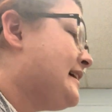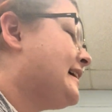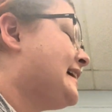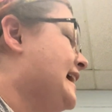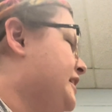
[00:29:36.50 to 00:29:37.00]

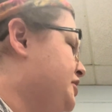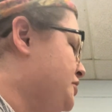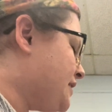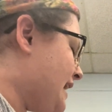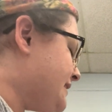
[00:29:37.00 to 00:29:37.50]
can you
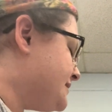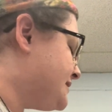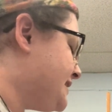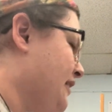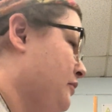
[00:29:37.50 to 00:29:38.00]
guys
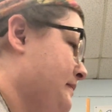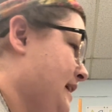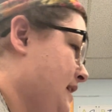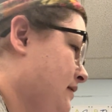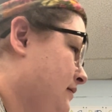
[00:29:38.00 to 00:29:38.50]
tell me